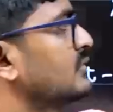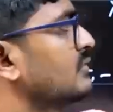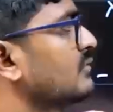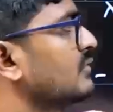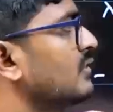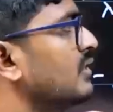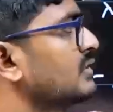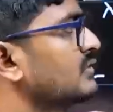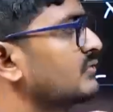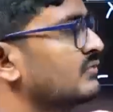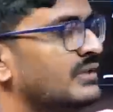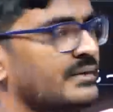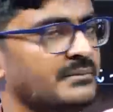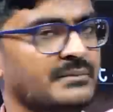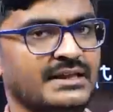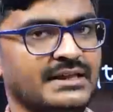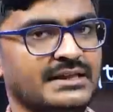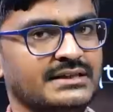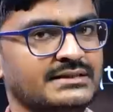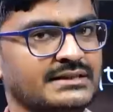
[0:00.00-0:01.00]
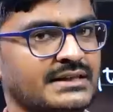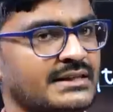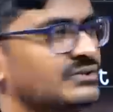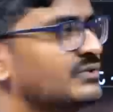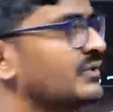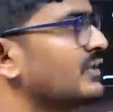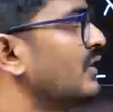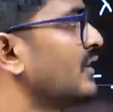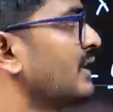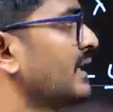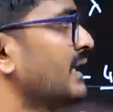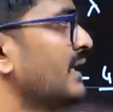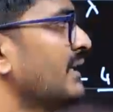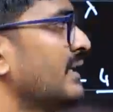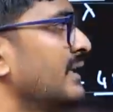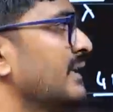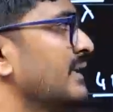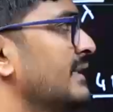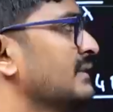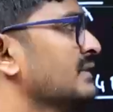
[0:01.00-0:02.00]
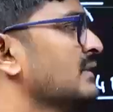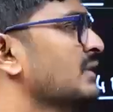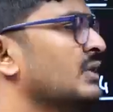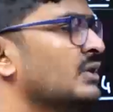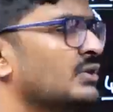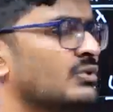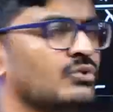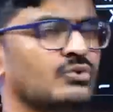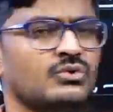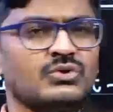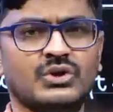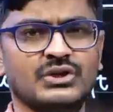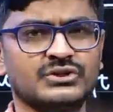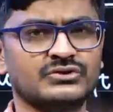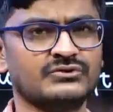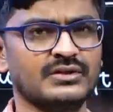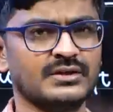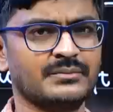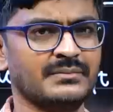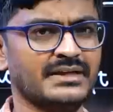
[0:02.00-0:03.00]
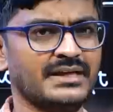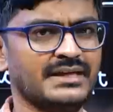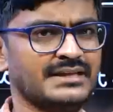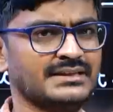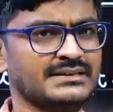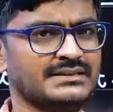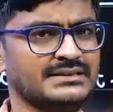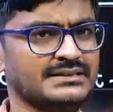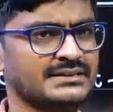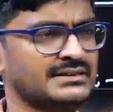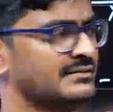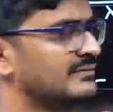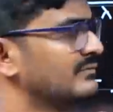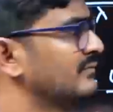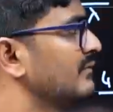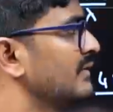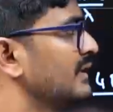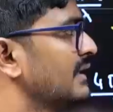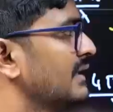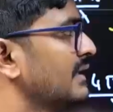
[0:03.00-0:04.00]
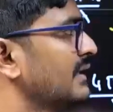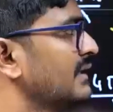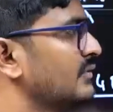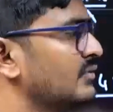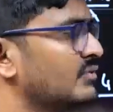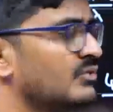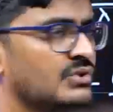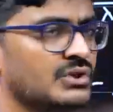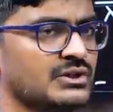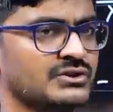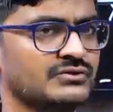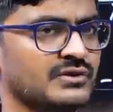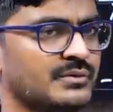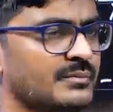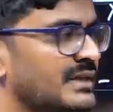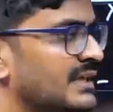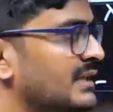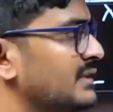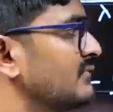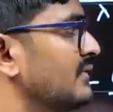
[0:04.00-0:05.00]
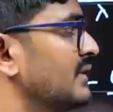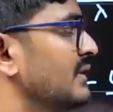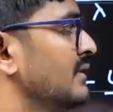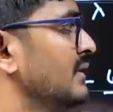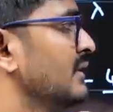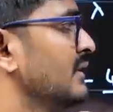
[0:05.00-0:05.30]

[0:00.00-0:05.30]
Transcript: to cos square minus sin square, or I can write as 2 cos square minus 1, right? 2 cos square minus 1.